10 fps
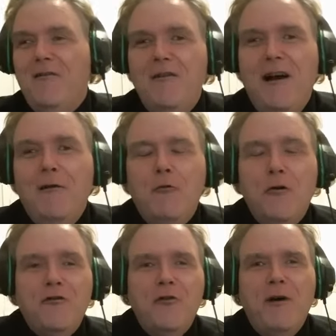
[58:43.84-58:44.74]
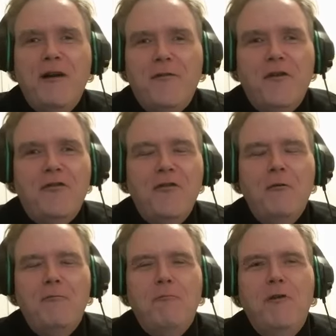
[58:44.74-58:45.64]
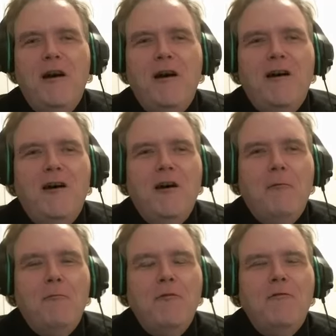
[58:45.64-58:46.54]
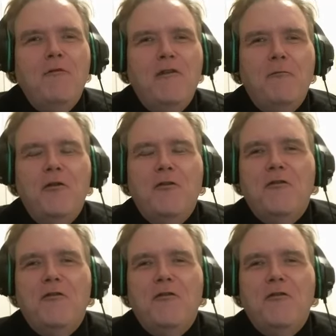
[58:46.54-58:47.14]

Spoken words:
warned you about this. So you've